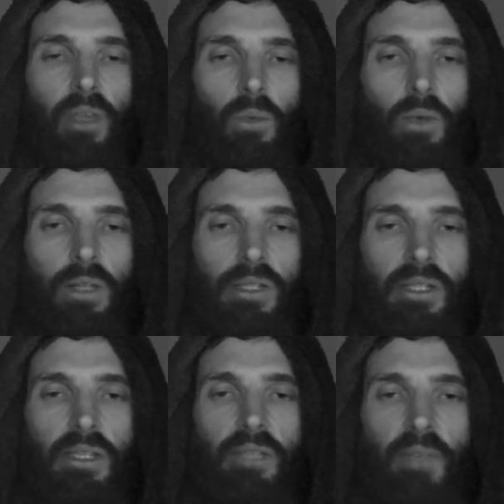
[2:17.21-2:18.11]

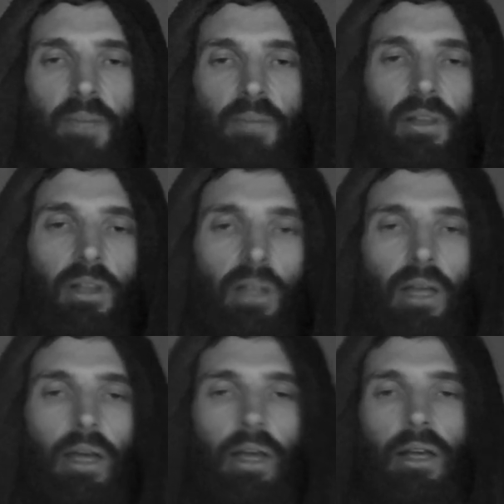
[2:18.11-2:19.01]
whilst these people
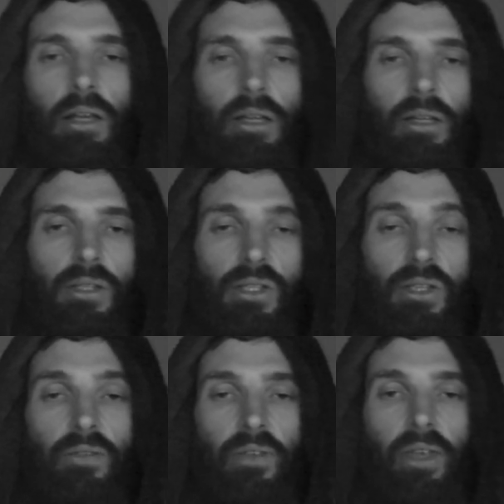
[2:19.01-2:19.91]
are
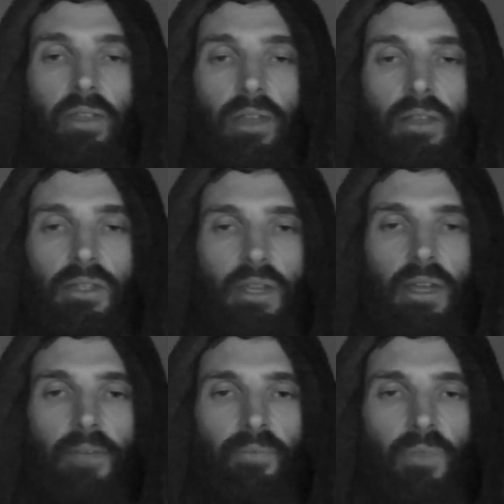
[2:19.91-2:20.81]
surfing the internet,